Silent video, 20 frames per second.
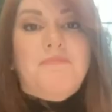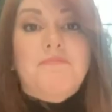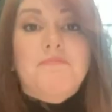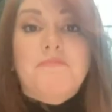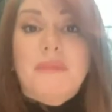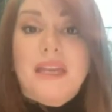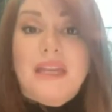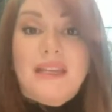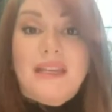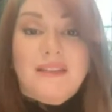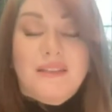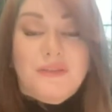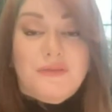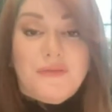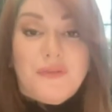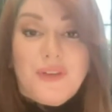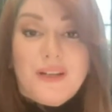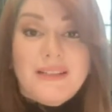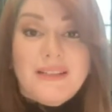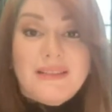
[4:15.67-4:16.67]
make a
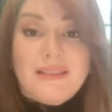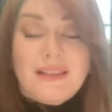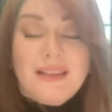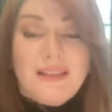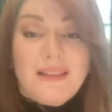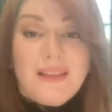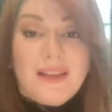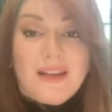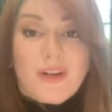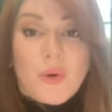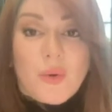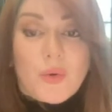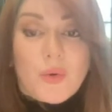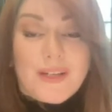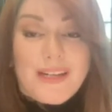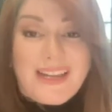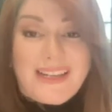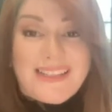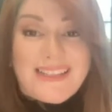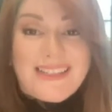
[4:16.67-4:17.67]
difference in their
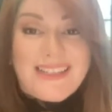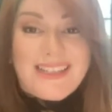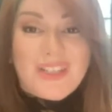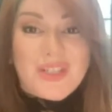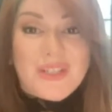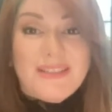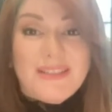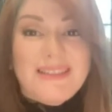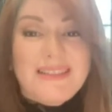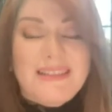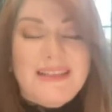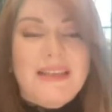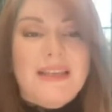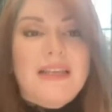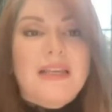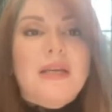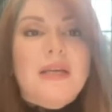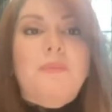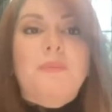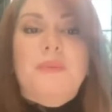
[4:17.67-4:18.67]
organizations,
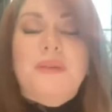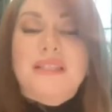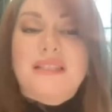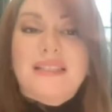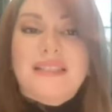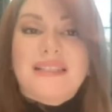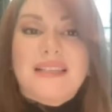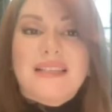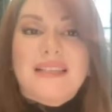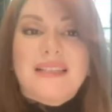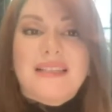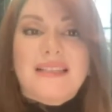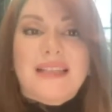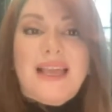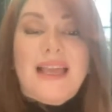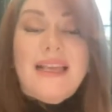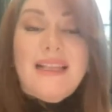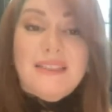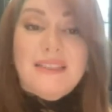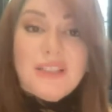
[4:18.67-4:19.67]
businesses,
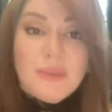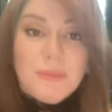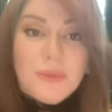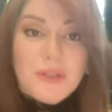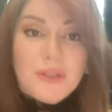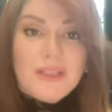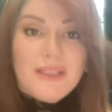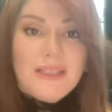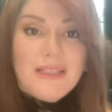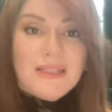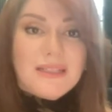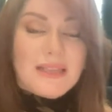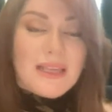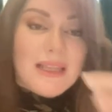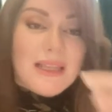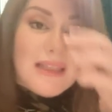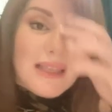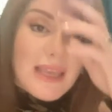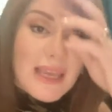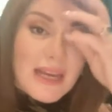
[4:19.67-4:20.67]
and communities
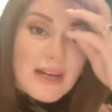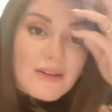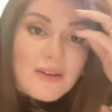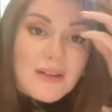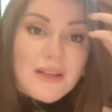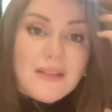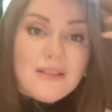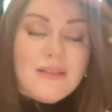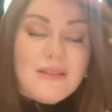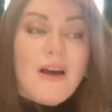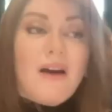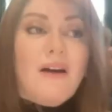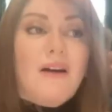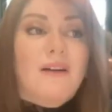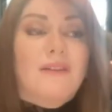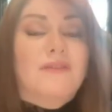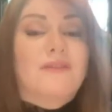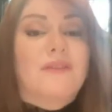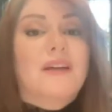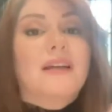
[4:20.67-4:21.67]
in the areas
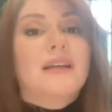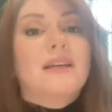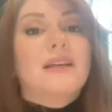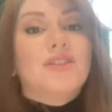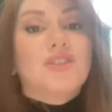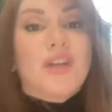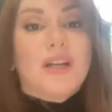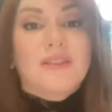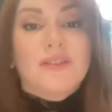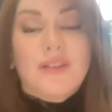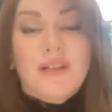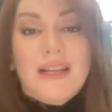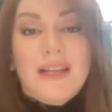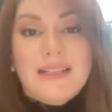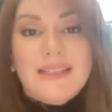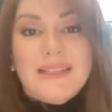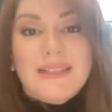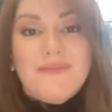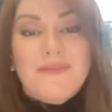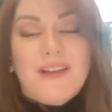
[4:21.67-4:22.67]
of gender
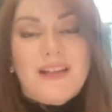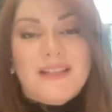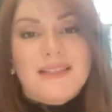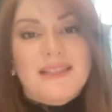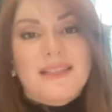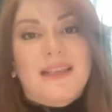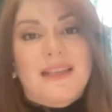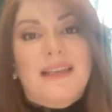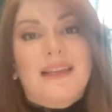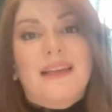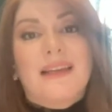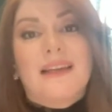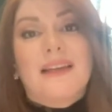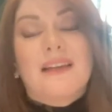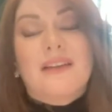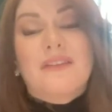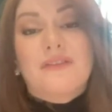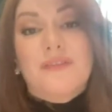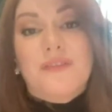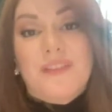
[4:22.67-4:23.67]
lens investing,
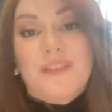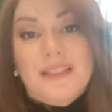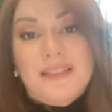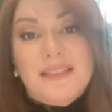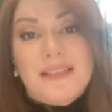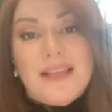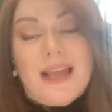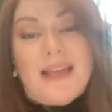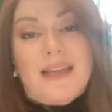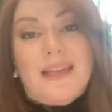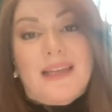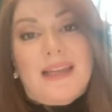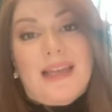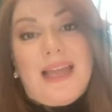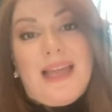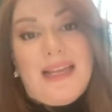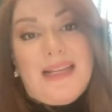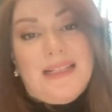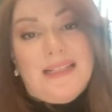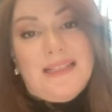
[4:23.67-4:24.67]
fintech,
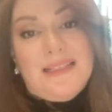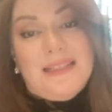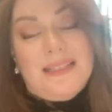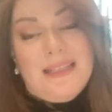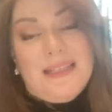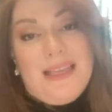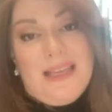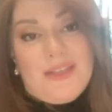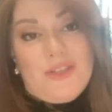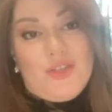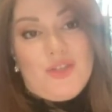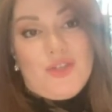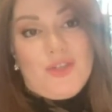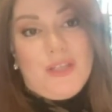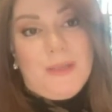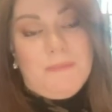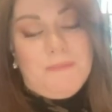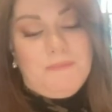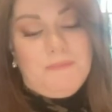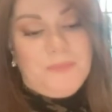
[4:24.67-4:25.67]
and
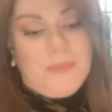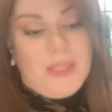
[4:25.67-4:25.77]
ESG.